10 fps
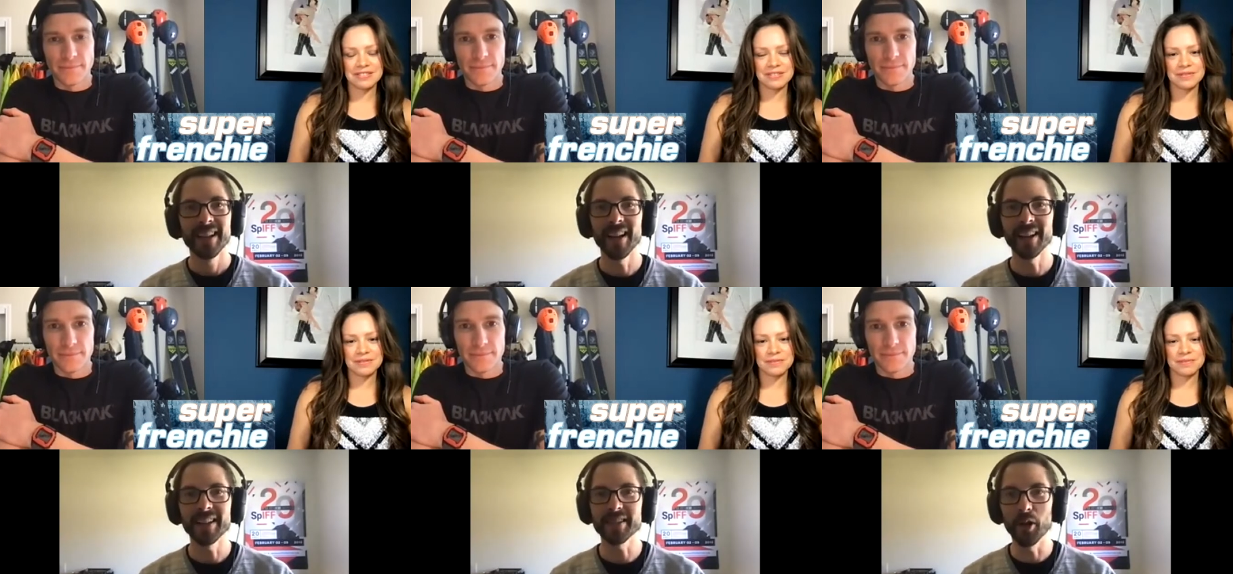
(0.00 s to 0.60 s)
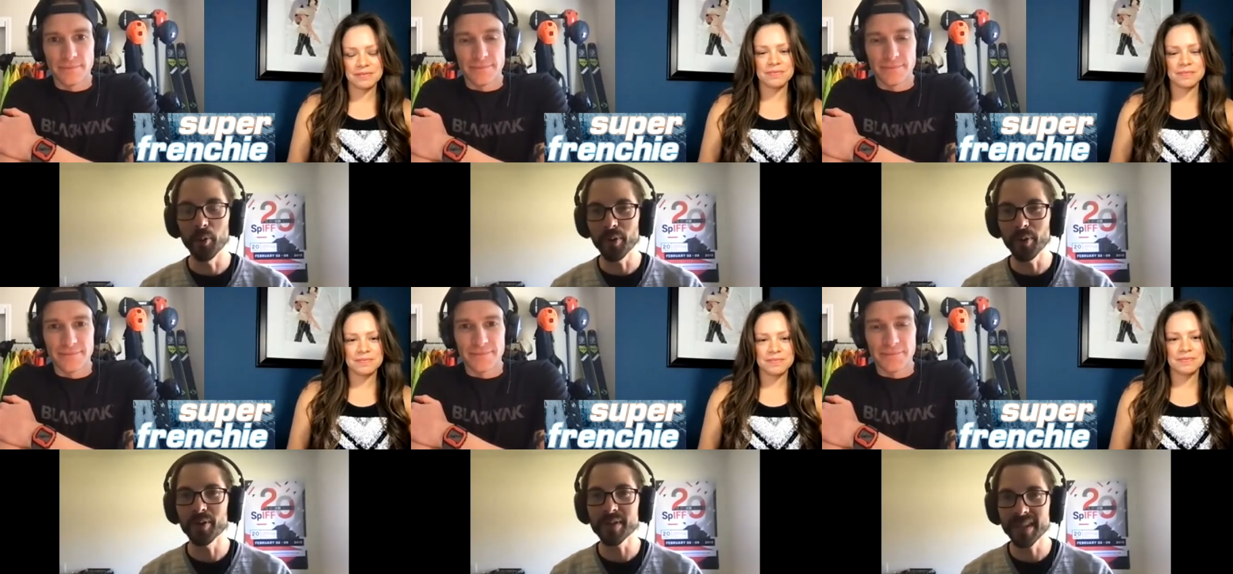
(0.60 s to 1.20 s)
Speaker 1: his GoPros
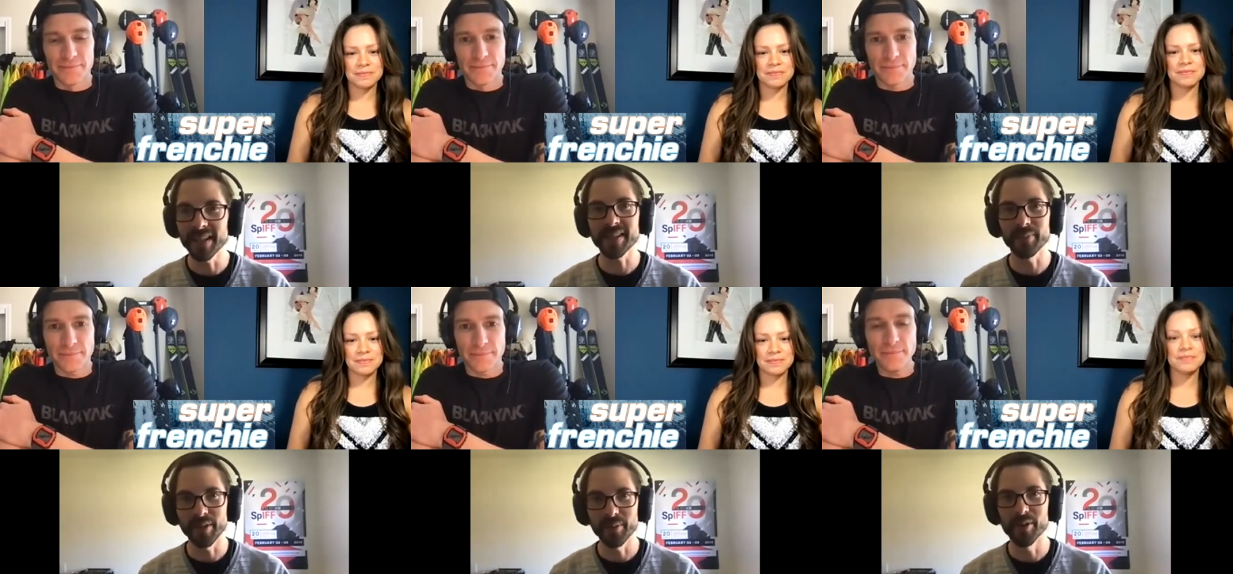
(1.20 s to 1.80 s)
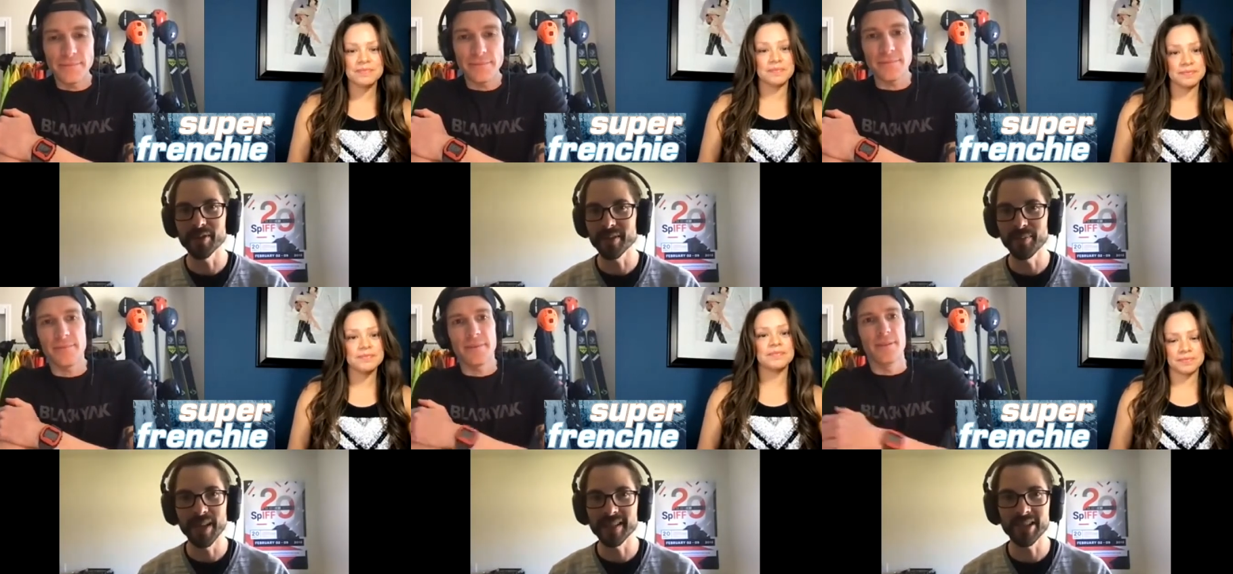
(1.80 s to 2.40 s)
get some of the most amazing
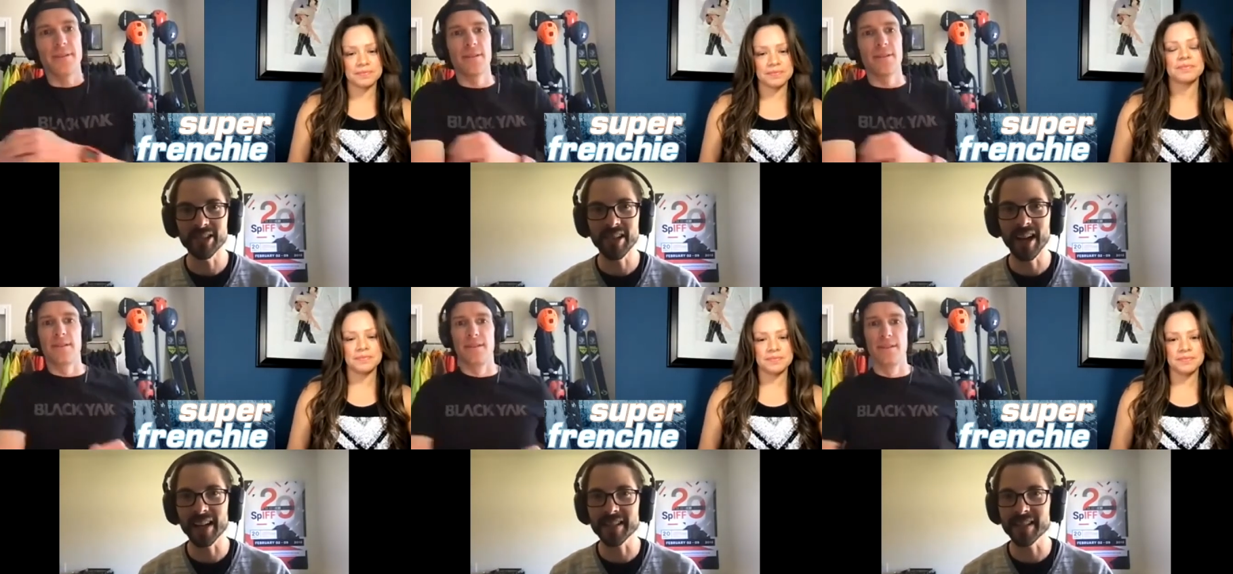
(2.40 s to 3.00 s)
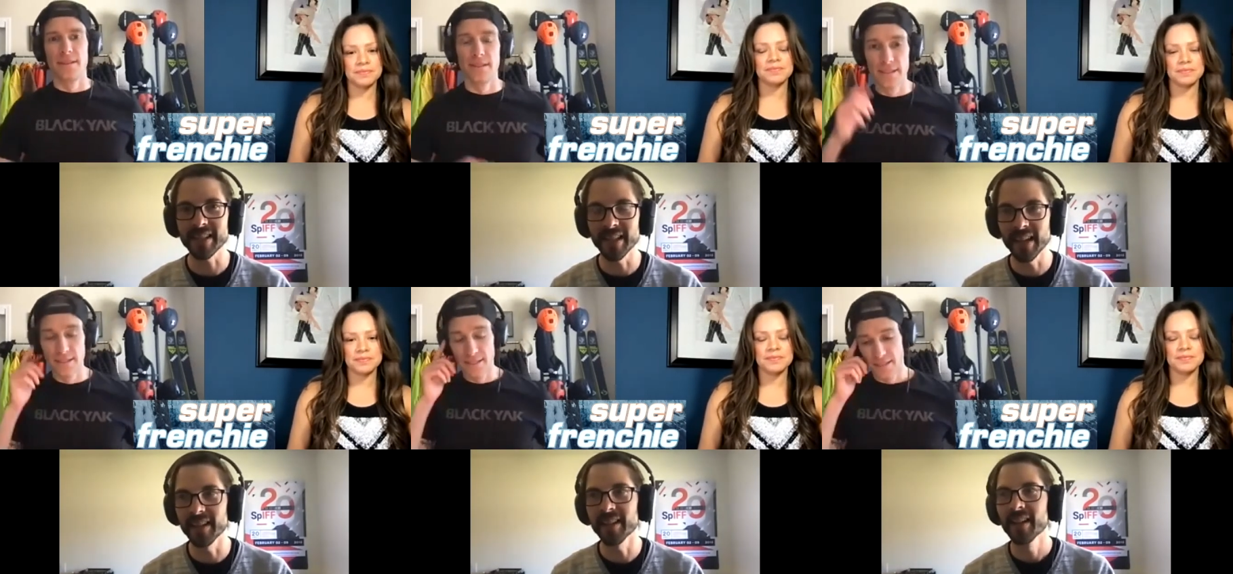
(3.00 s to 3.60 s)
shots, and then
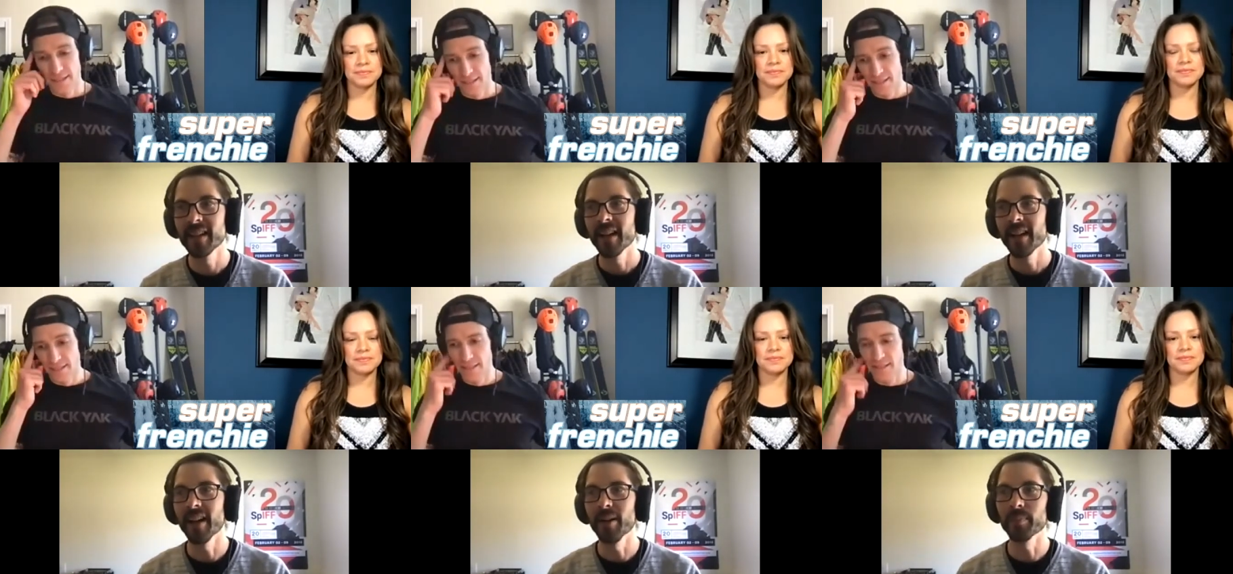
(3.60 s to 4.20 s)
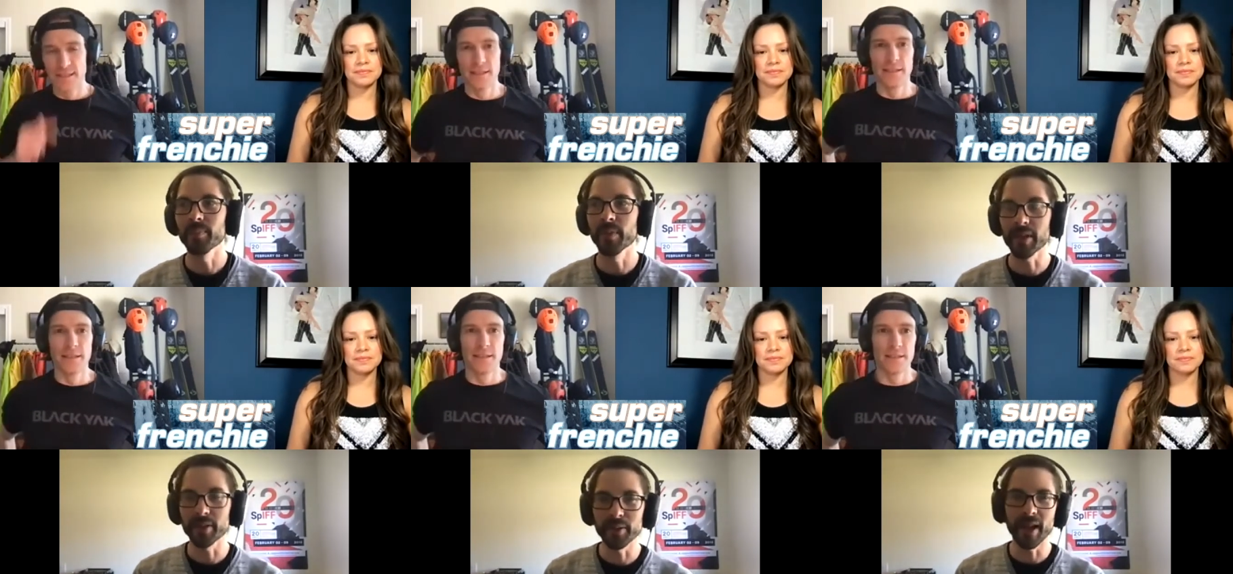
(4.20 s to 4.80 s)
um, luckily we had
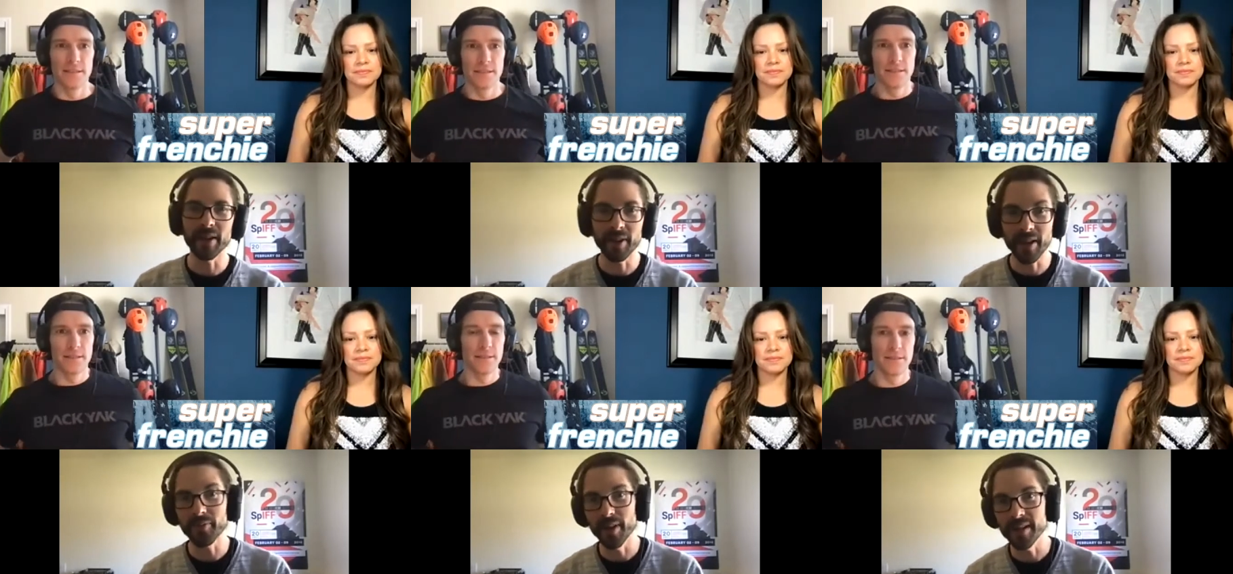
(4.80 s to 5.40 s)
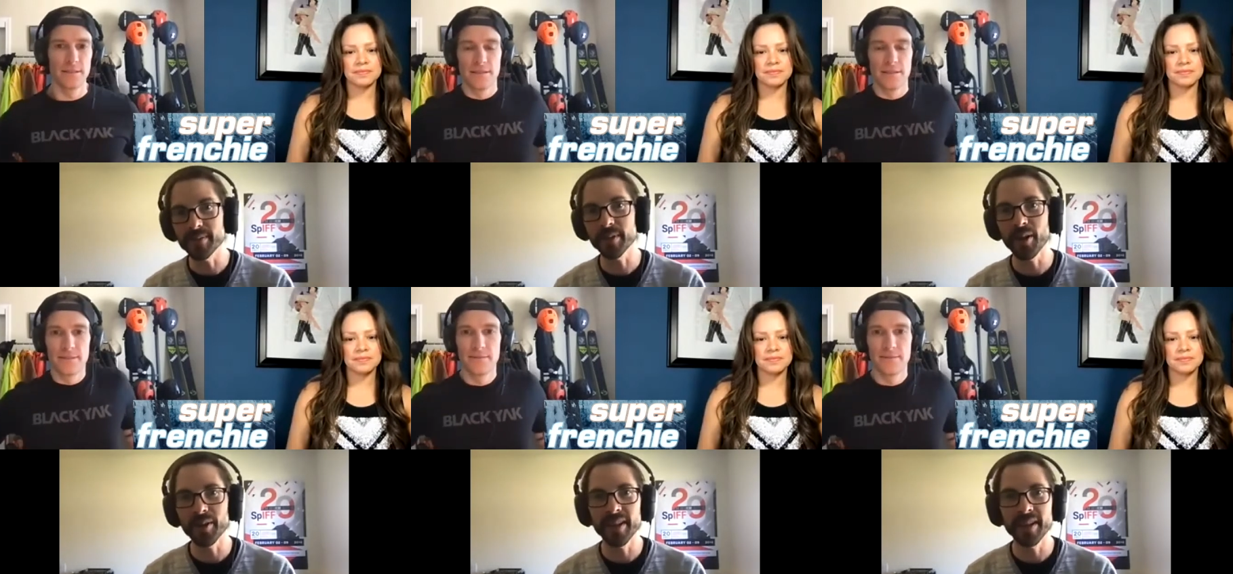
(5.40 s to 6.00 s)
a lot of friends we called
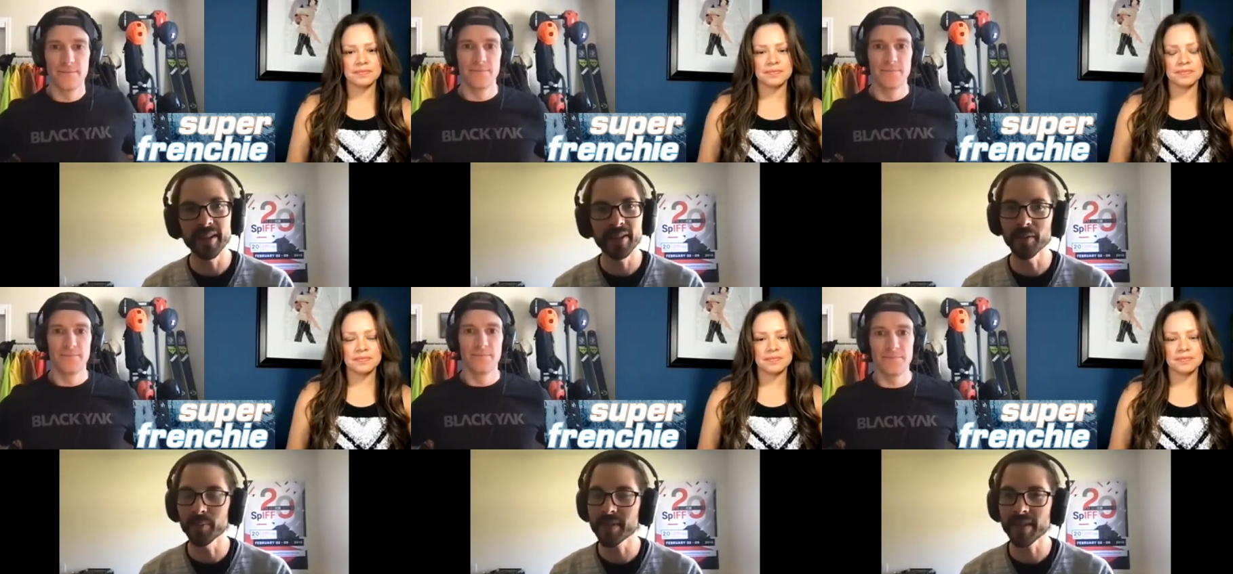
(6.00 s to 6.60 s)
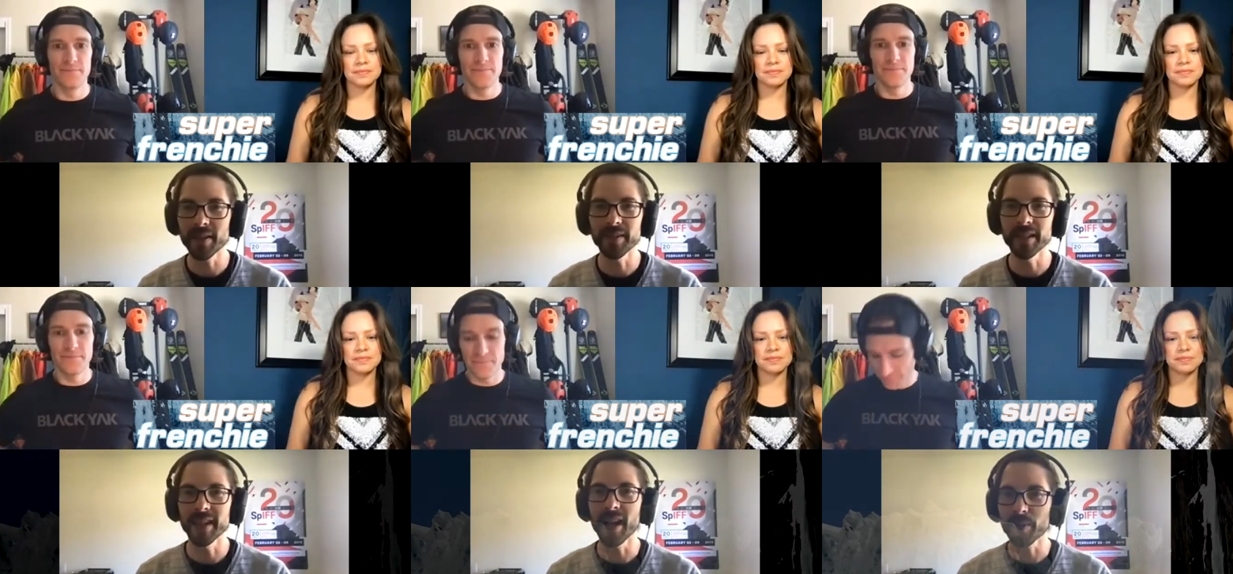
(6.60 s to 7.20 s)
in to film stuff in the
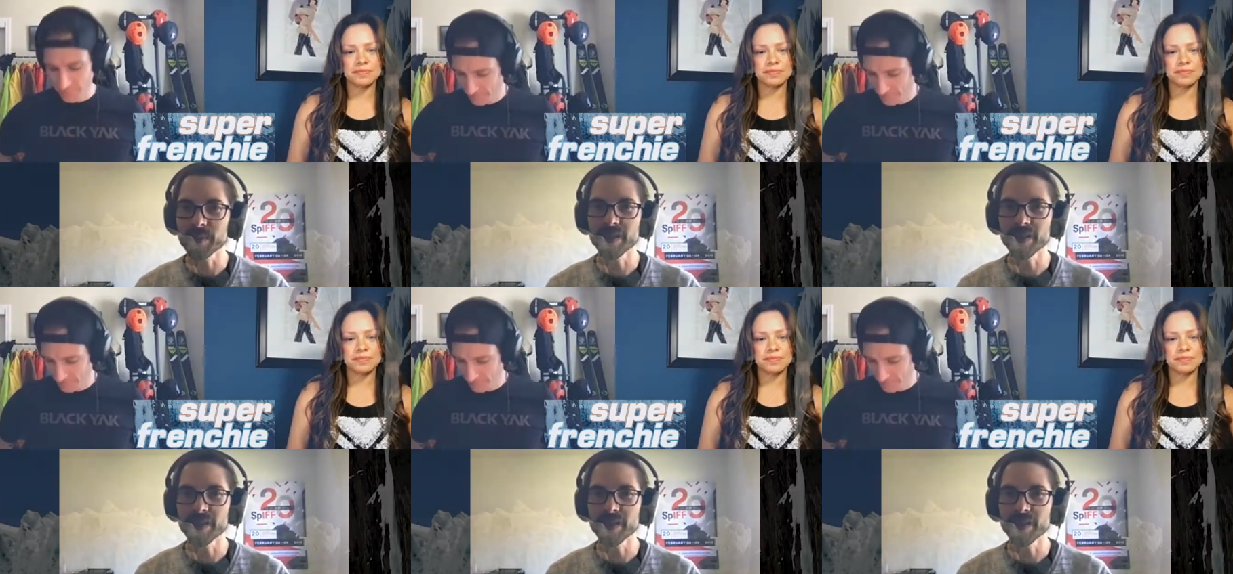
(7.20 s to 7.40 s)
Alps, and